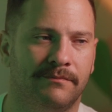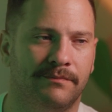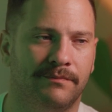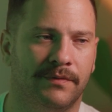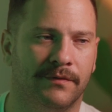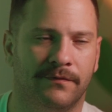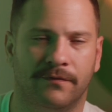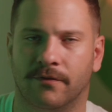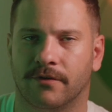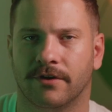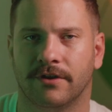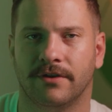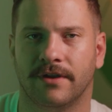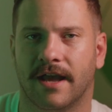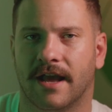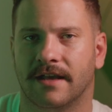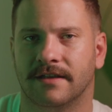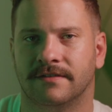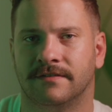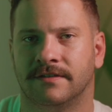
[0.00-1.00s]
before you
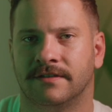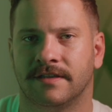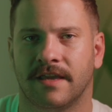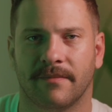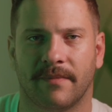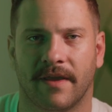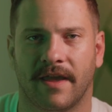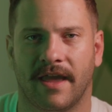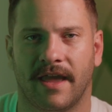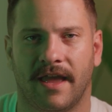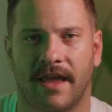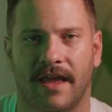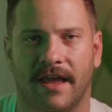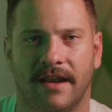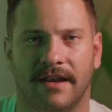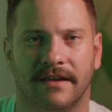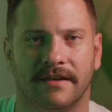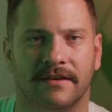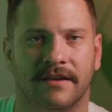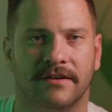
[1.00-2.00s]
guys skip
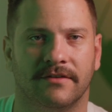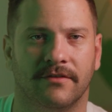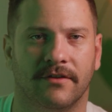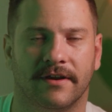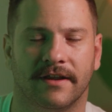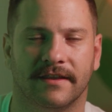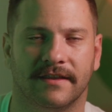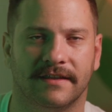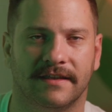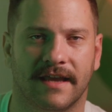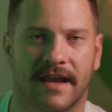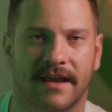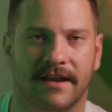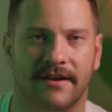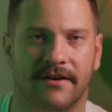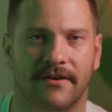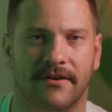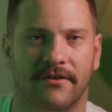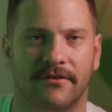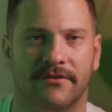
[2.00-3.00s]
ahead and look at the
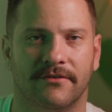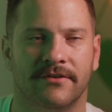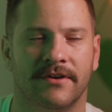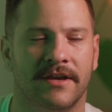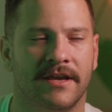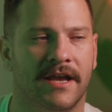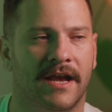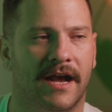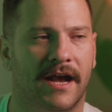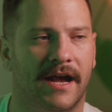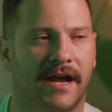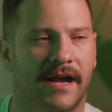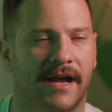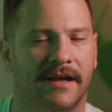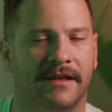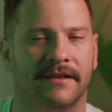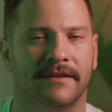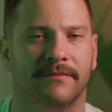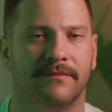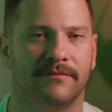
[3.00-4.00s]
dyno,
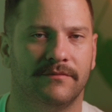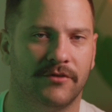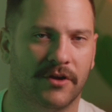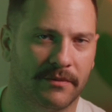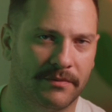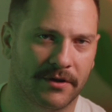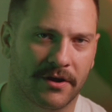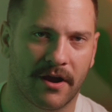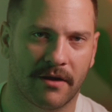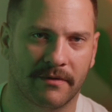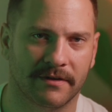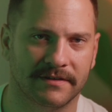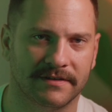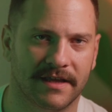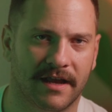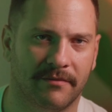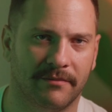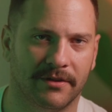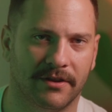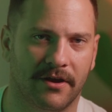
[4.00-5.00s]
drop your comments
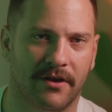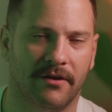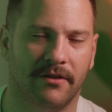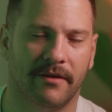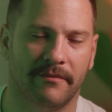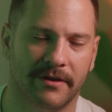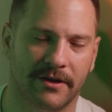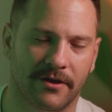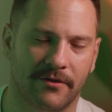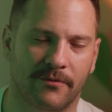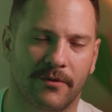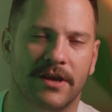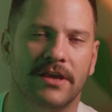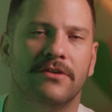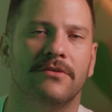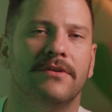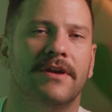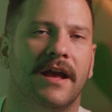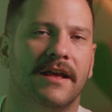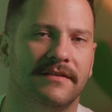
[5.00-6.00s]
down below. Let me know what
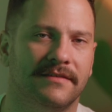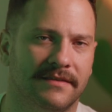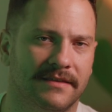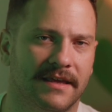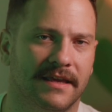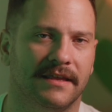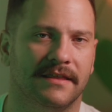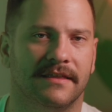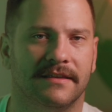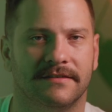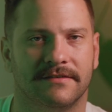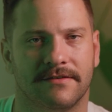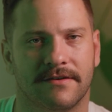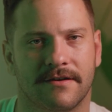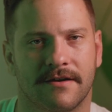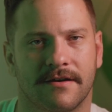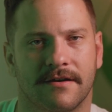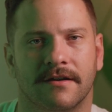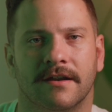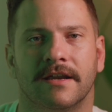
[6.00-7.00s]
you guys think this
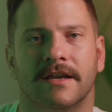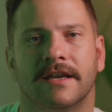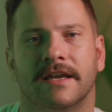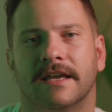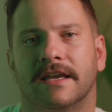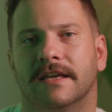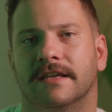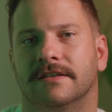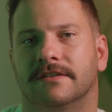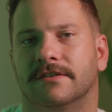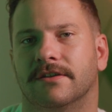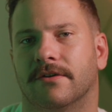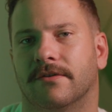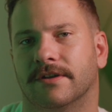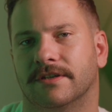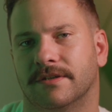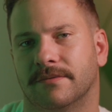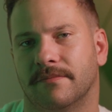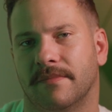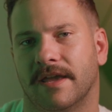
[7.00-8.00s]
car is
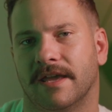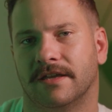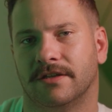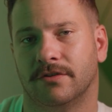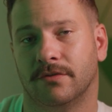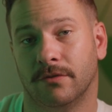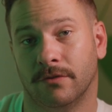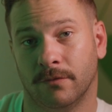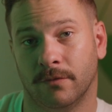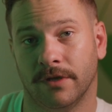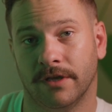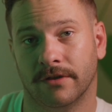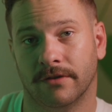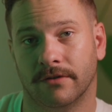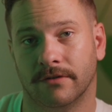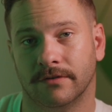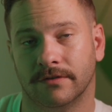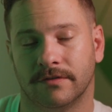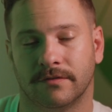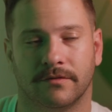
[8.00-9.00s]
going to make to the
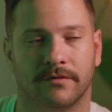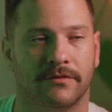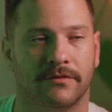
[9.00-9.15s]
wheels.